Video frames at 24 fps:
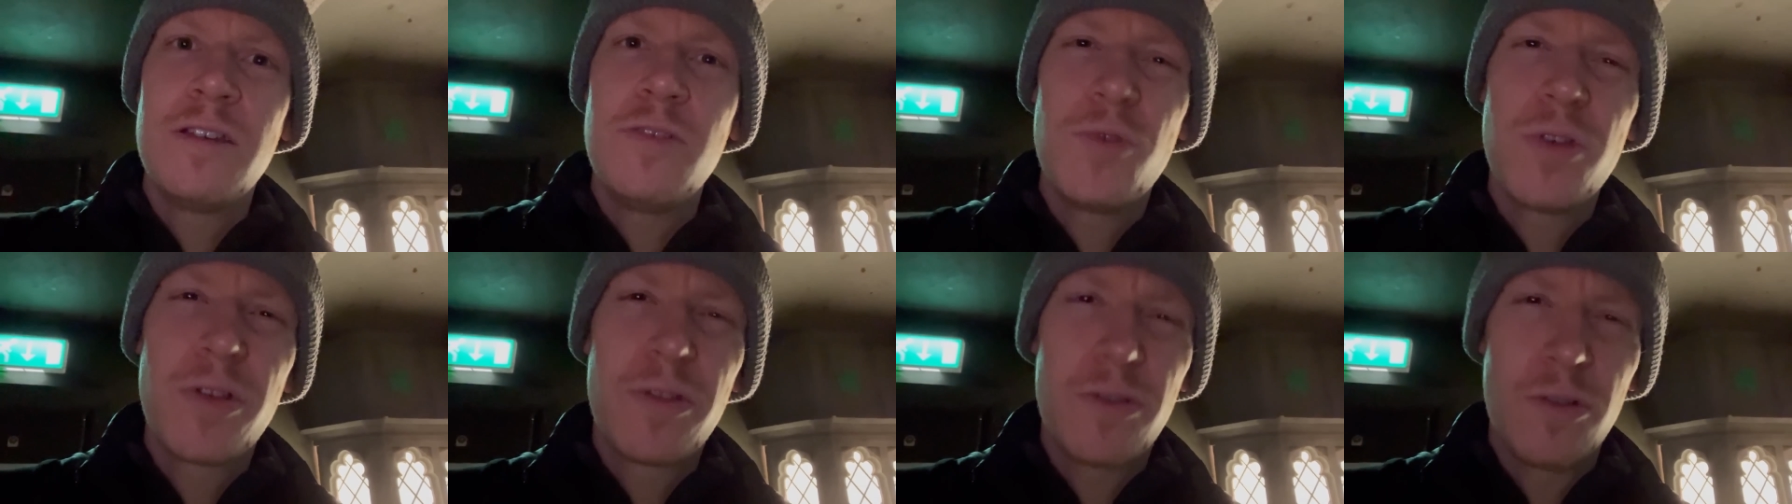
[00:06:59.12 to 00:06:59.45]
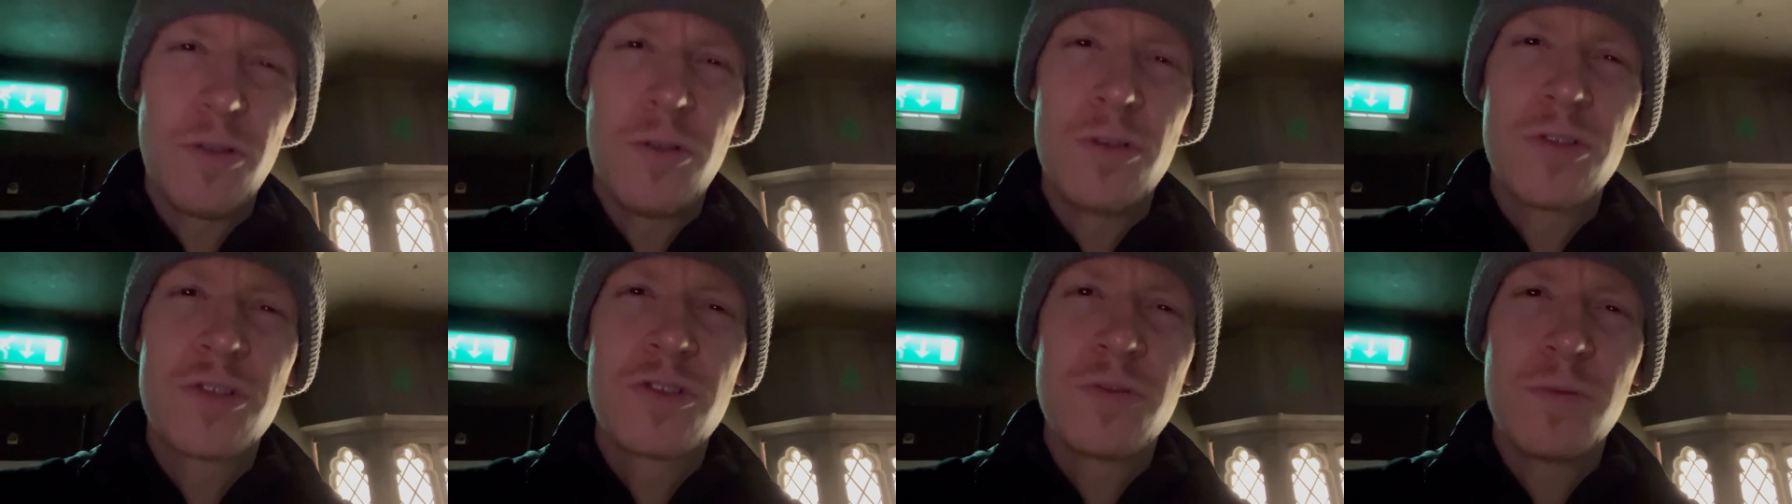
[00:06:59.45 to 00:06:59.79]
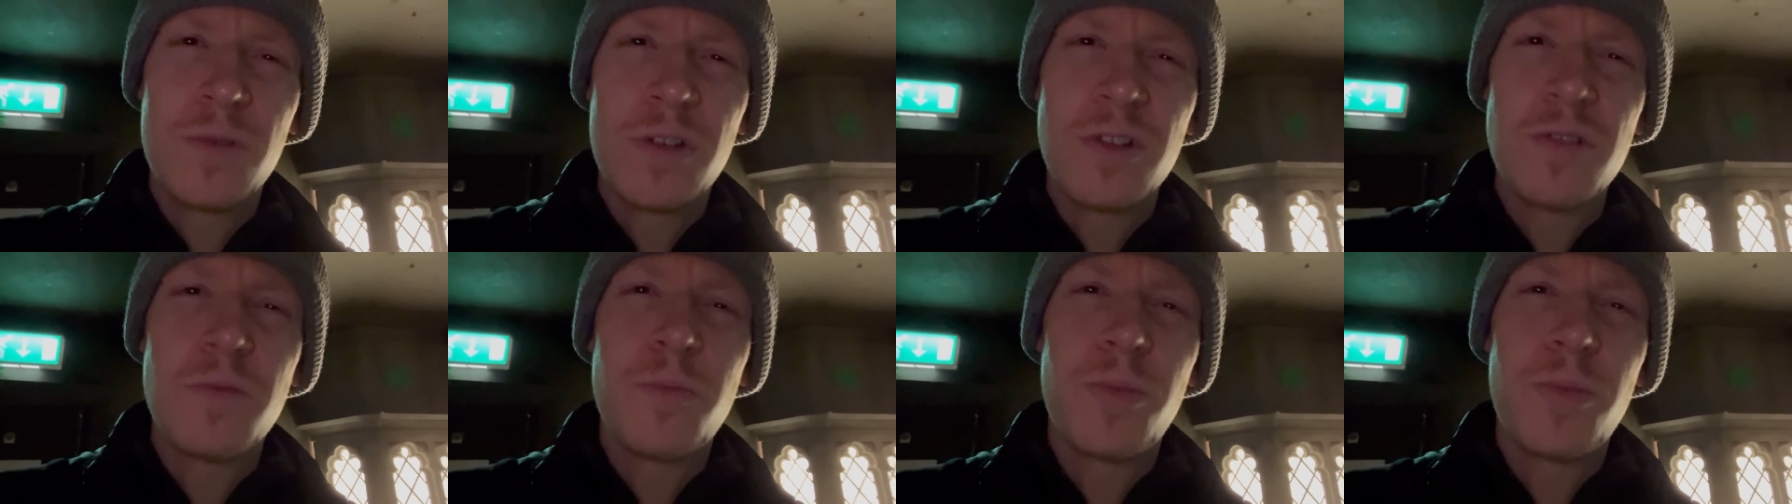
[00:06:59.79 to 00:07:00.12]
would have thought someone
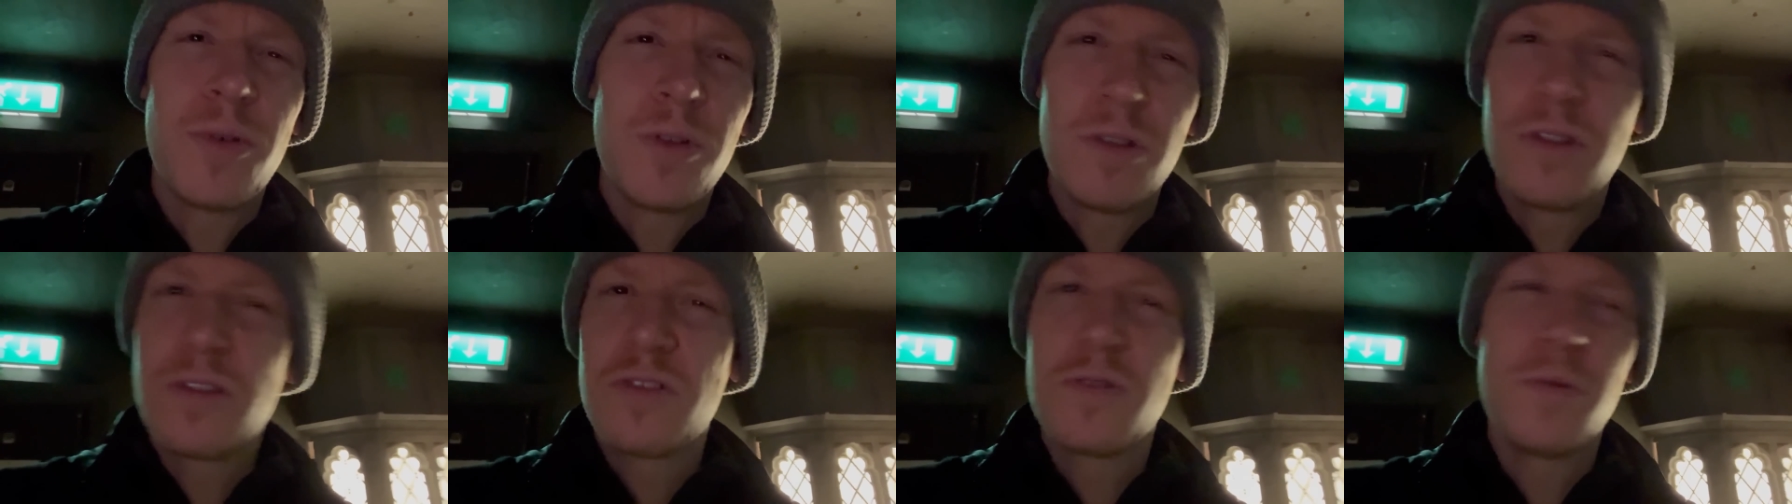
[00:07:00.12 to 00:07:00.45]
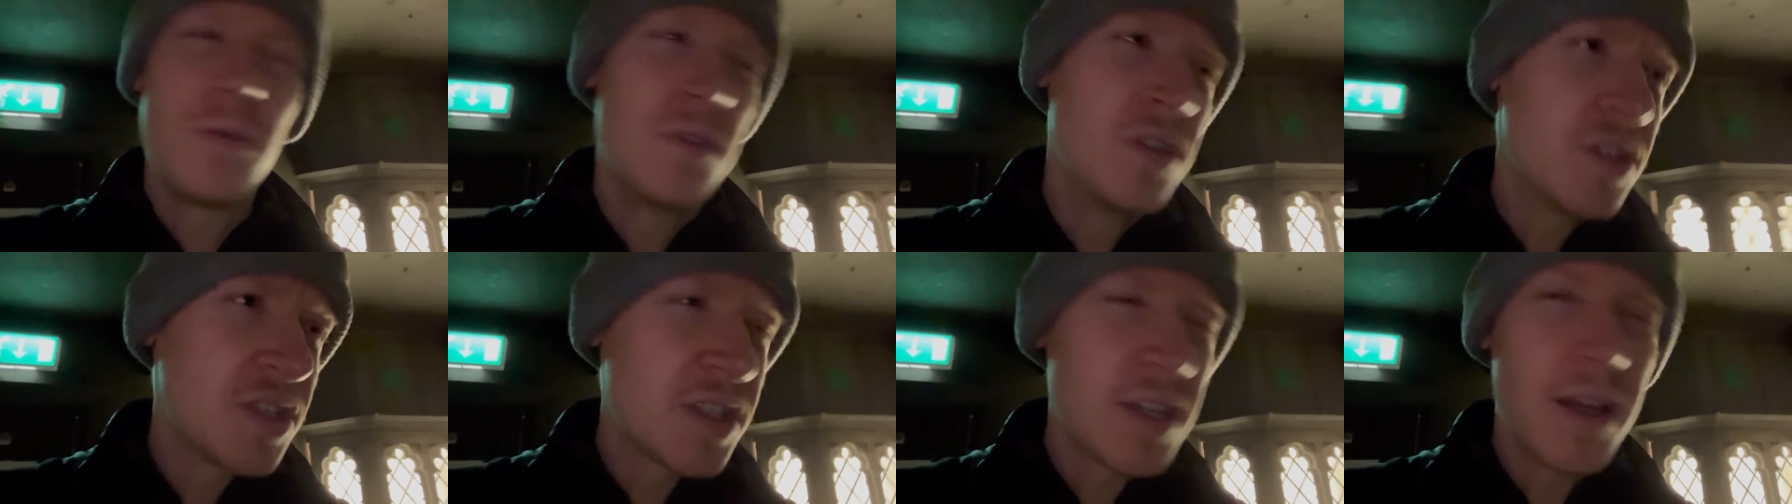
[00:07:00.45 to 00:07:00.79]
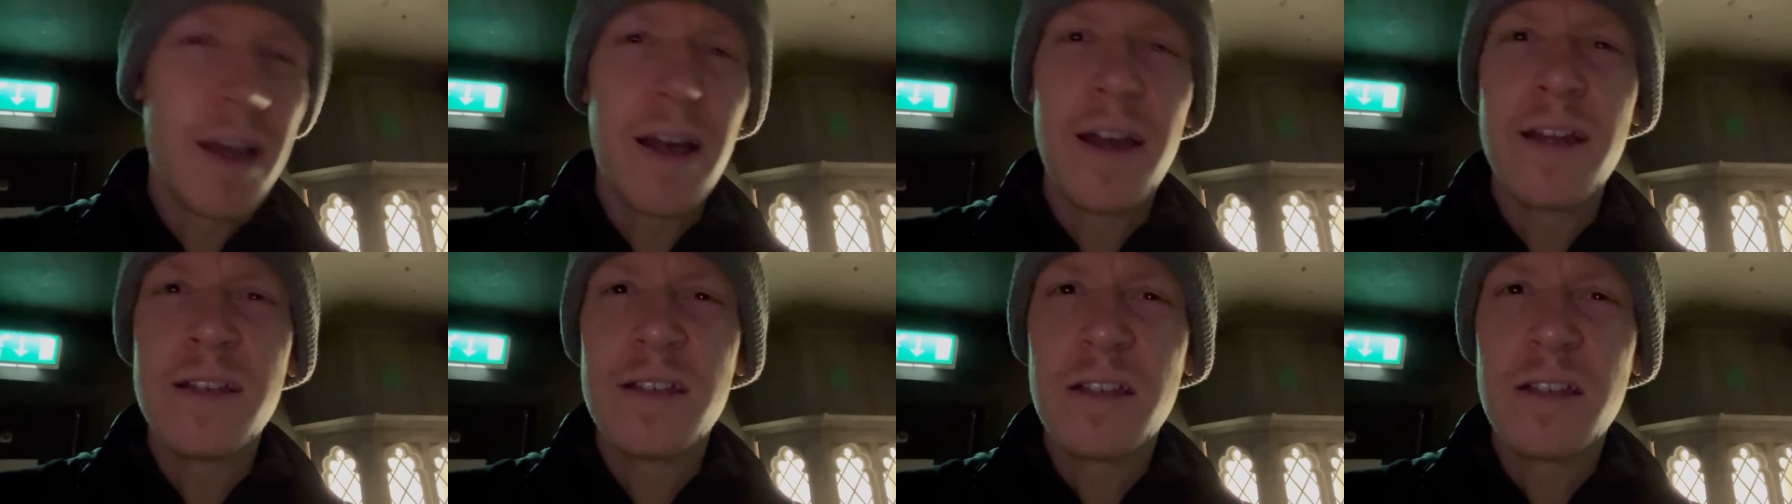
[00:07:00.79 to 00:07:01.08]
would have pulled her from one side